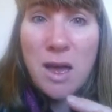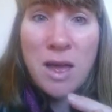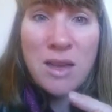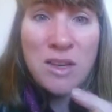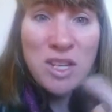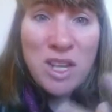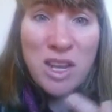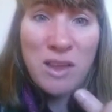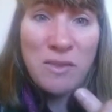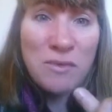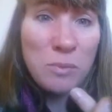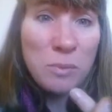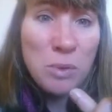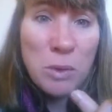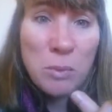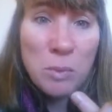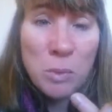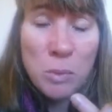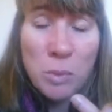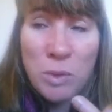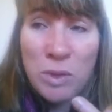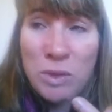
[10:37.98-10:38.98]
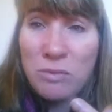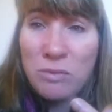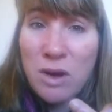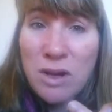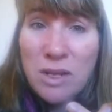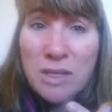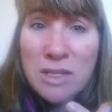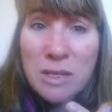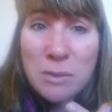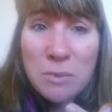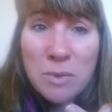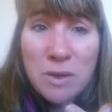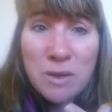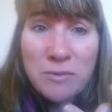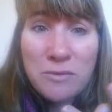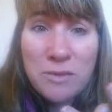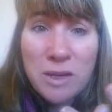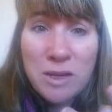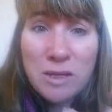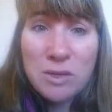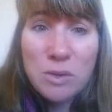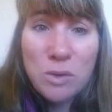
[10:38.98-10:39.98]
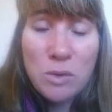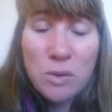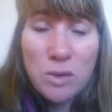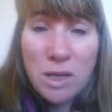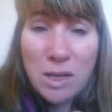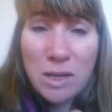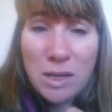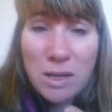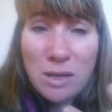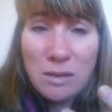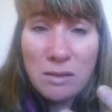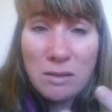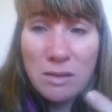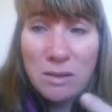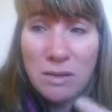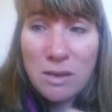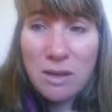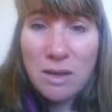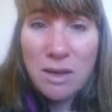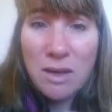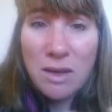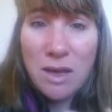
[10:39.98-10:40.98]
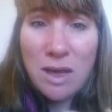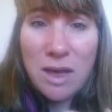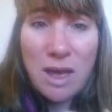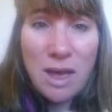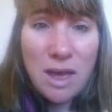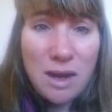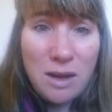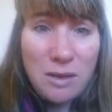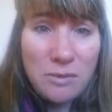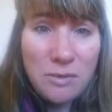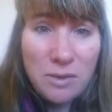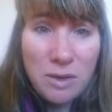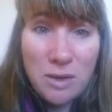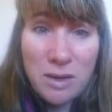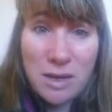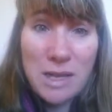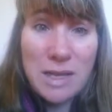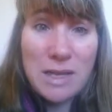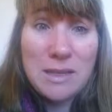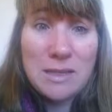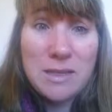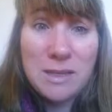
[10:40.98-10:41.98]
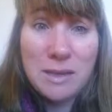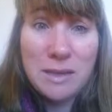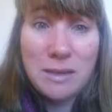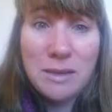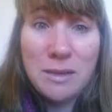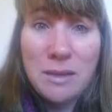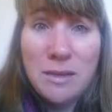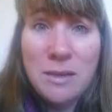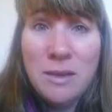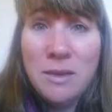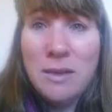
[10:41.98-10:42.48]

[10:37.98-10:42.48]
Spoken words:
don't have a problem with writing, but I find talking a hell of a lot easier,